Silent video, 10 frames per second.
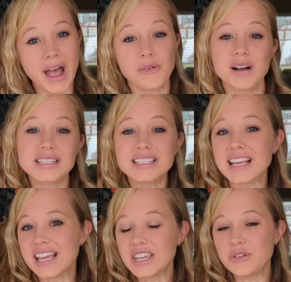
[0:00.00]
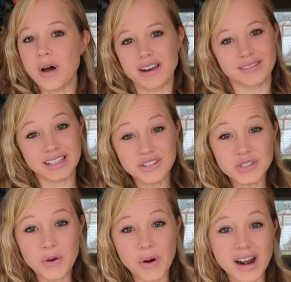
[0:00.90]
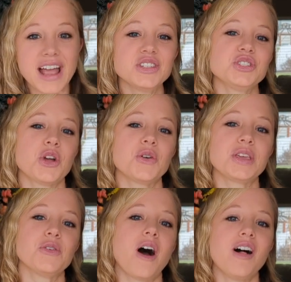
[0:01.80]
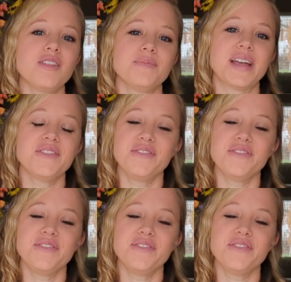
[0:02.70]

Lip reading: I want to take you on a little tour and show you all of my